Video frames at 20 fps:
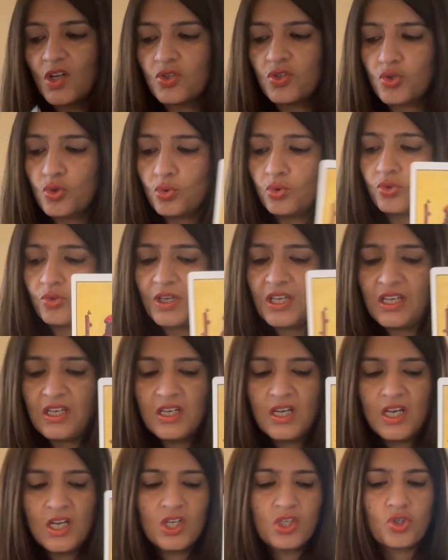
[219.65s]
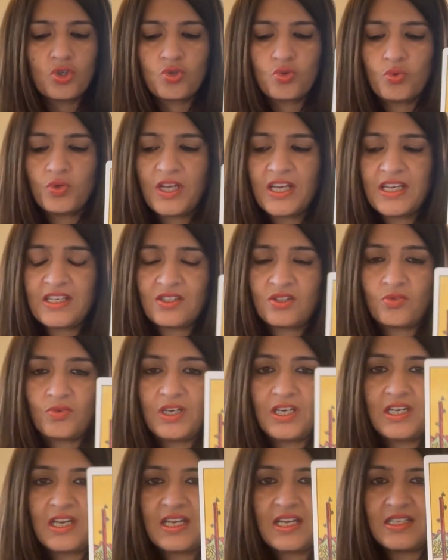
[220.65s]
2, 3. So 2 days,
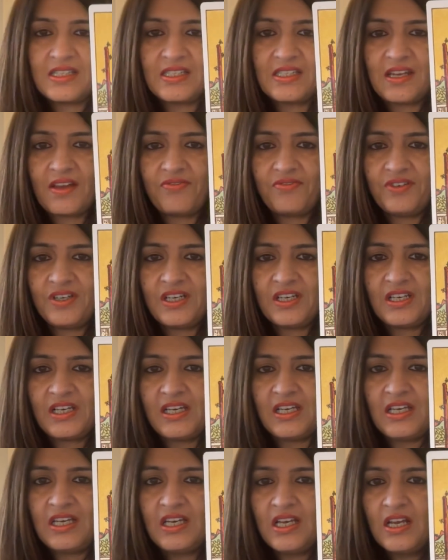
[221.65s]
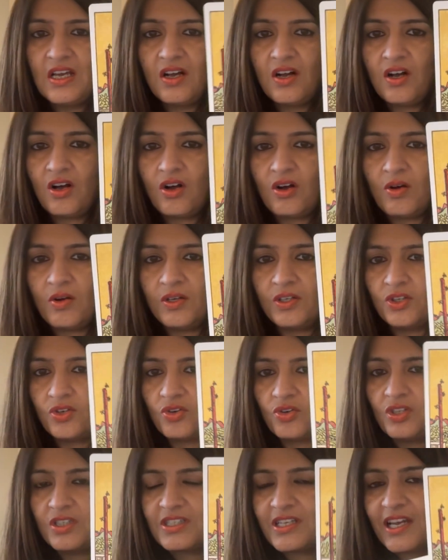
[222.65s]
3 days, definitely, you know,
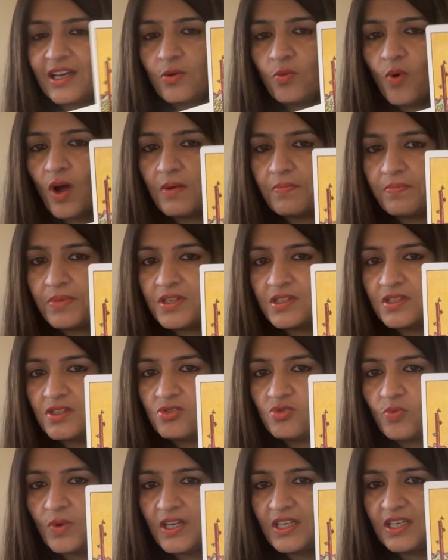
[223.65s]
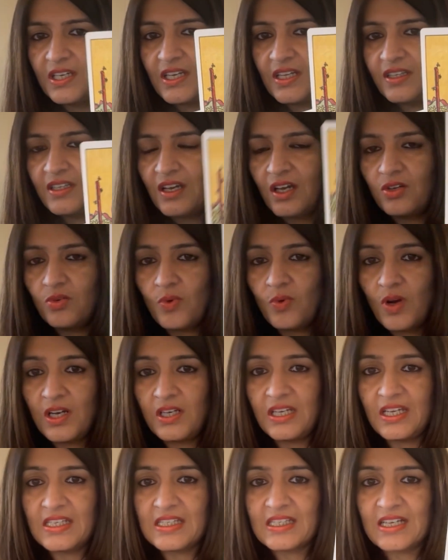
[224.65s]
it's like one person is waiting and the other one
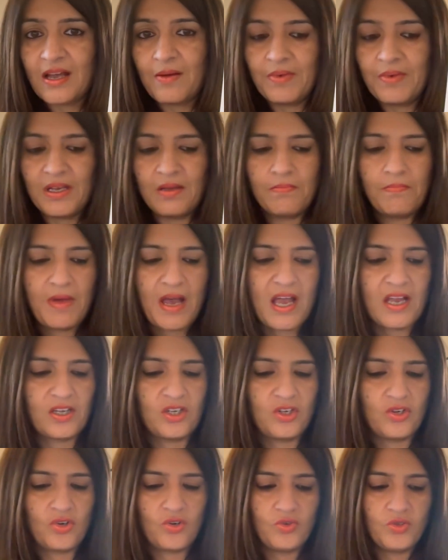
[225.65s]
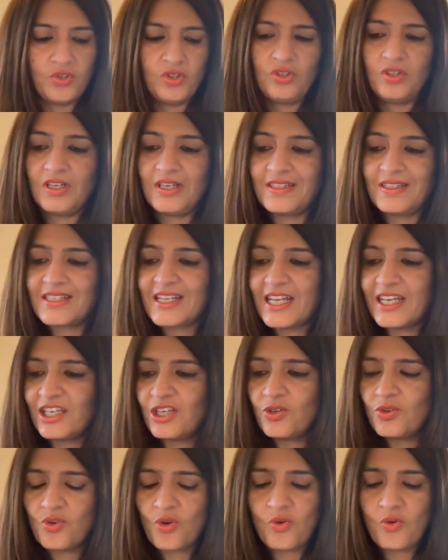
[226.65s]
is coming back, you know. It's like,
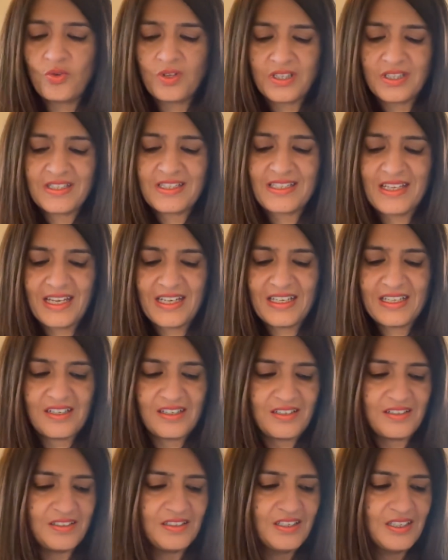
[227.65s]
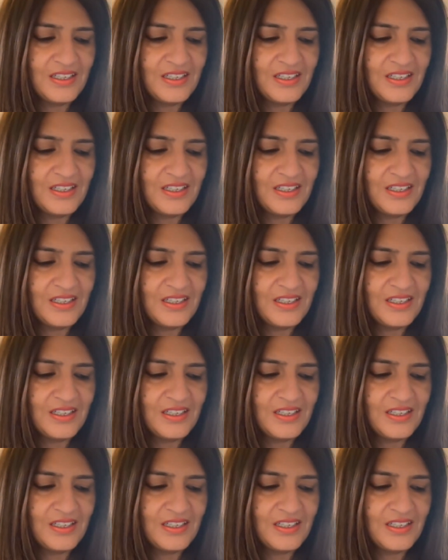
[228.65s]
you know, it's like a